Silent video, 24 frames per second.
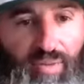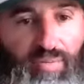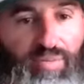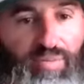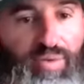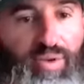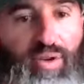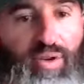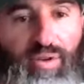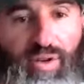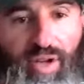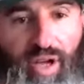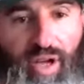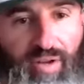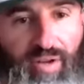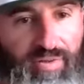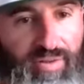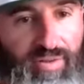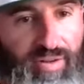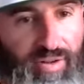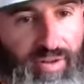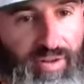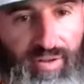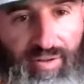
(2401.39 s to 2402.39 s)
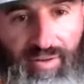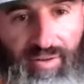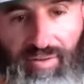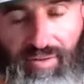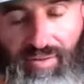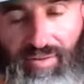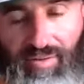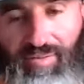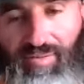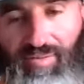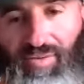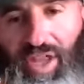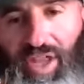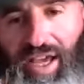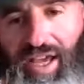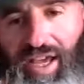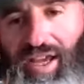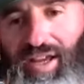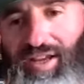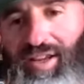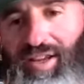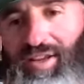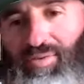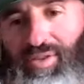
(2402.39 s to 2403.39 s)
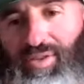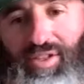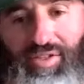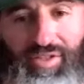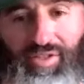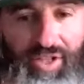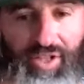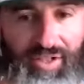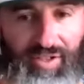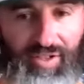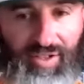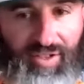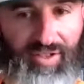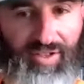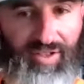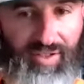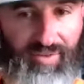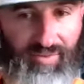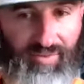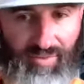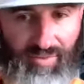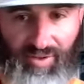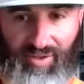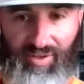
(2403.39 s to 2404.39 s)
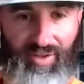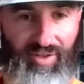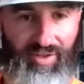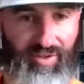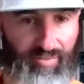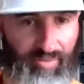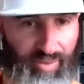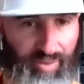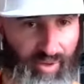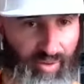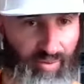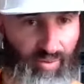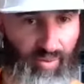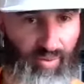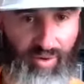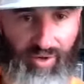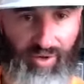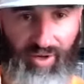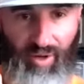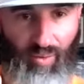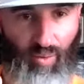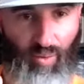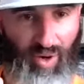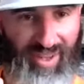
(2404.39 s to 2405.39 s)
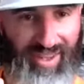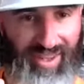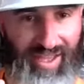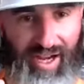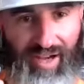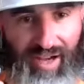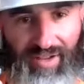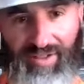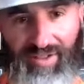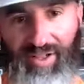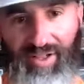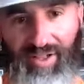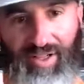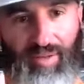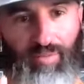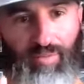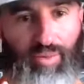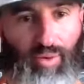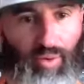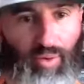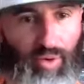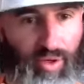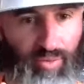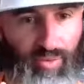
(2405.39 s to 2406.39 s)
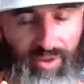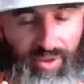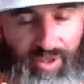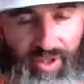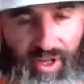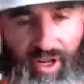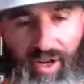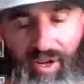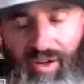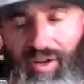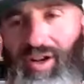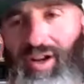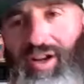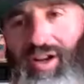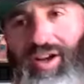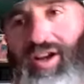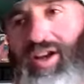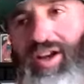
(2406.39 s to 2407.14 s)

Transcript: Like pure love. And he Jesus was pure, you know, one thousand. I think Buddha was there.